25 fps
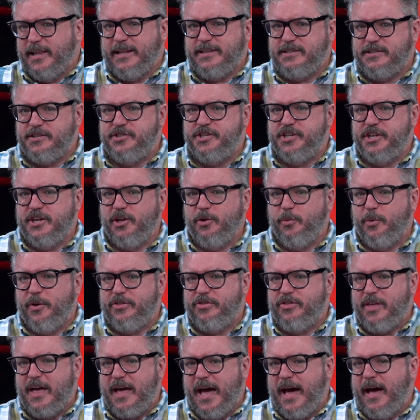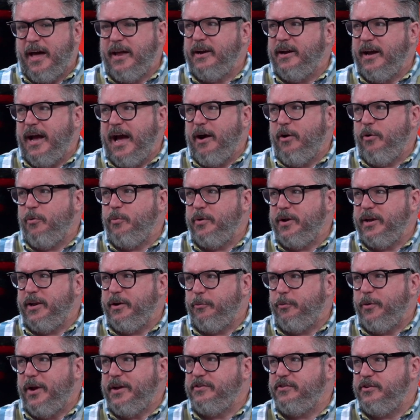let's deal with how, to, uh, how are we
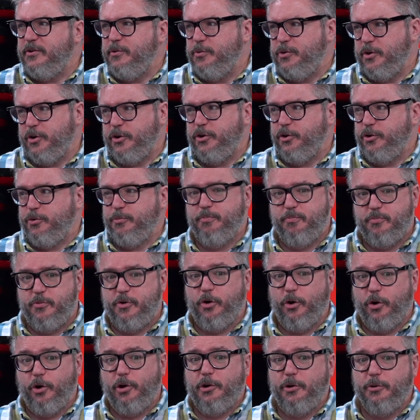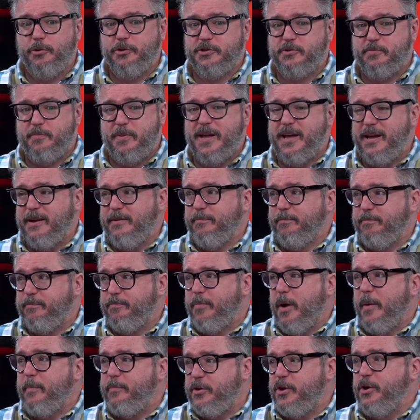gonna rescue the girl who's being
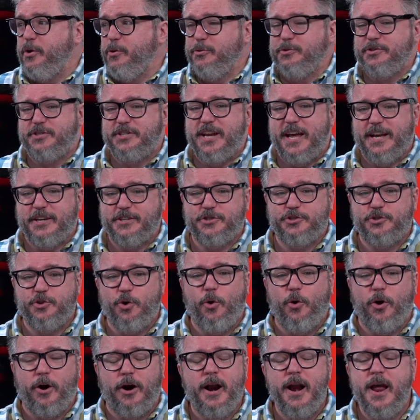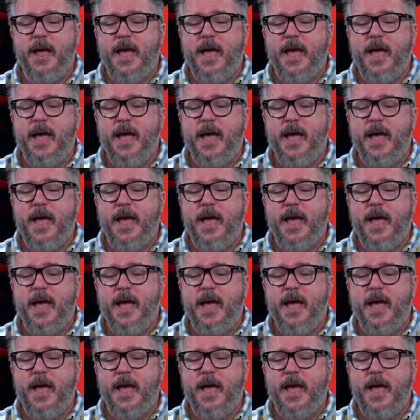abused next door.